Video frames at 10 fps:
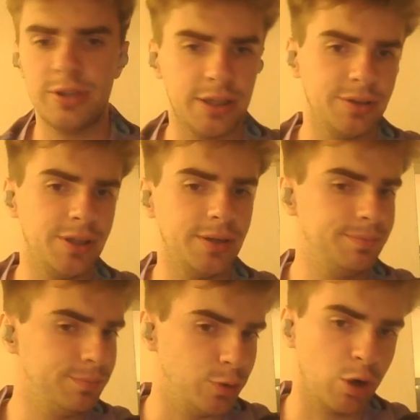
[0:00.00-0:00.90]
that the
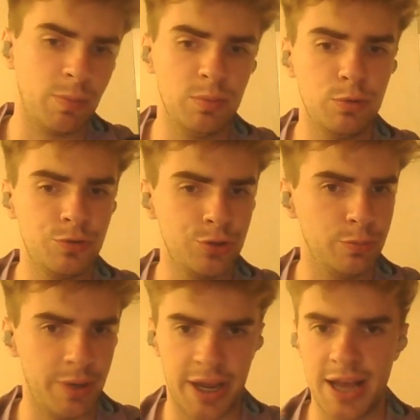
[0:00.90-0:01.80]
normal move
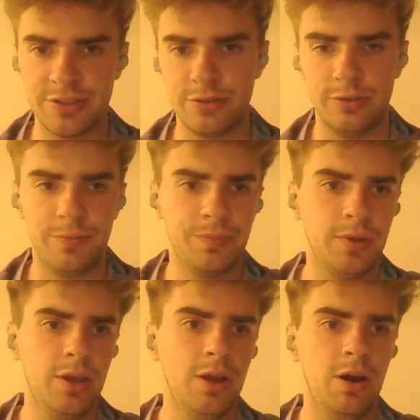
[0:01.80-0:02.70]
should be castle,
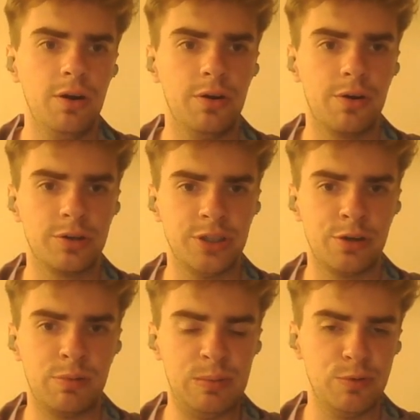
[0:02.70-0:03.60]
or the
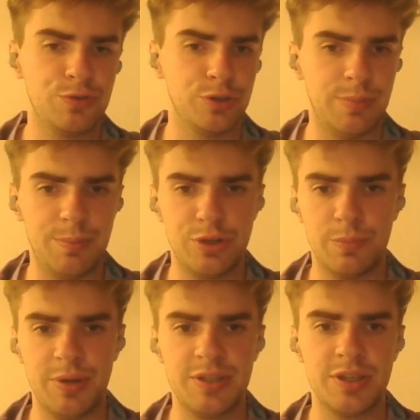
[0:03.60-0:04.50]
normal move should be
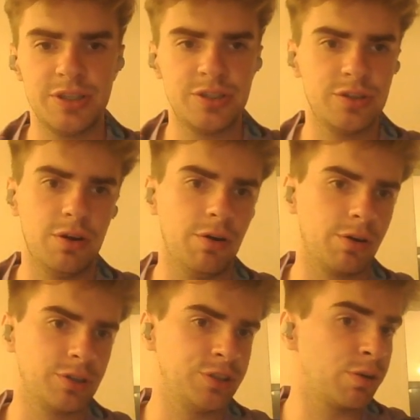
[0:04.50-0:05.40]
bishop e6,
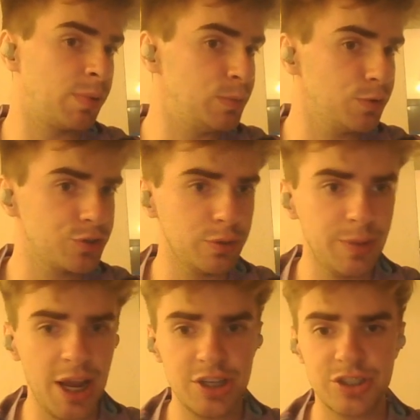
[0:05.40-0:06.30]
or the normal move should
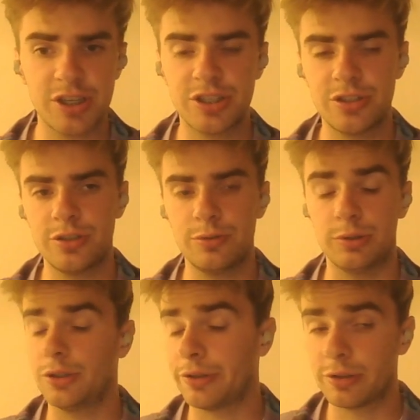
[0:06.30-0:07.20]
be h6,
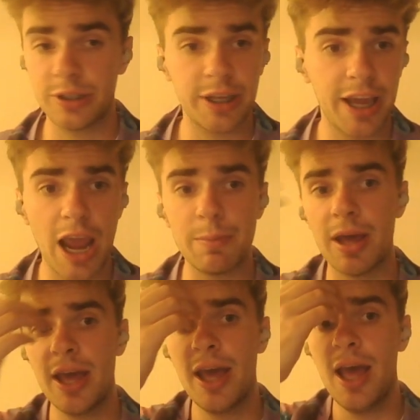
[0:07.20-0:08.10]
what occurred in a game.
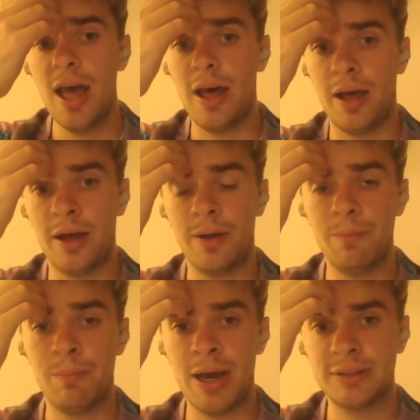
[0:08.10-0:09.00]

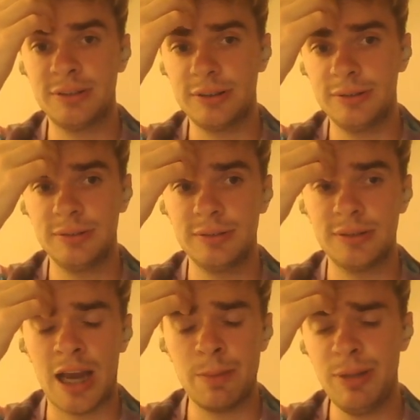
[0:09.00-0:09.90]
But
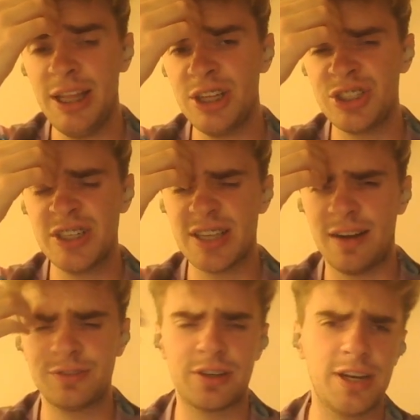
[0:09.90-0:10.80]
I played h6
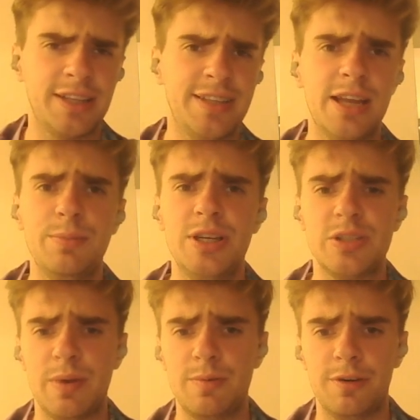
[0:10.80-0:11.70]
after like 10
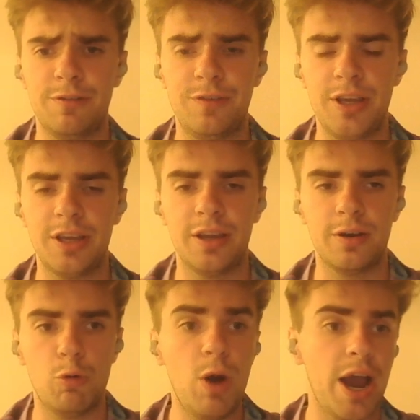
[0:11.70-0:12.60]
minutes maybe of thinking.
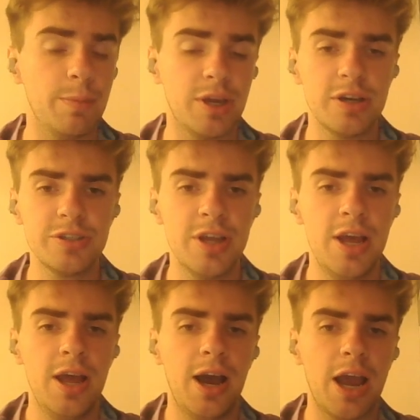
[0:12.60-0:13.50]
Why? Because
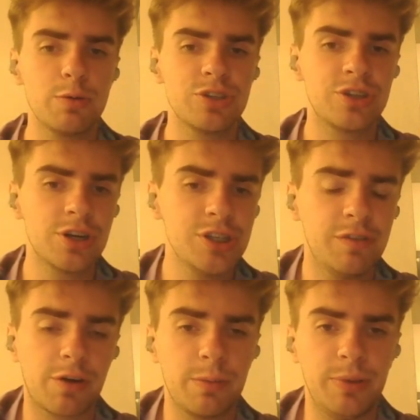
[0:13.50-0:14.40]
I was searching
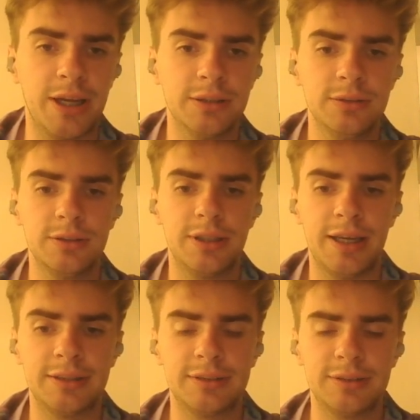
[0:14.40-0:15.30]
for a plan,
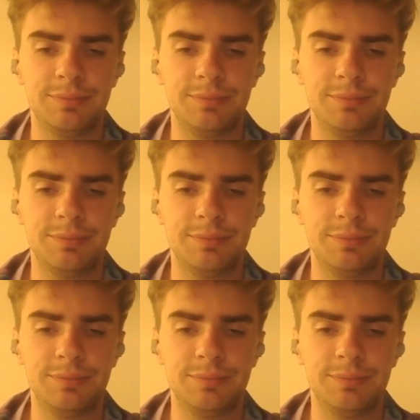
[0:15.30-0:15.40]
and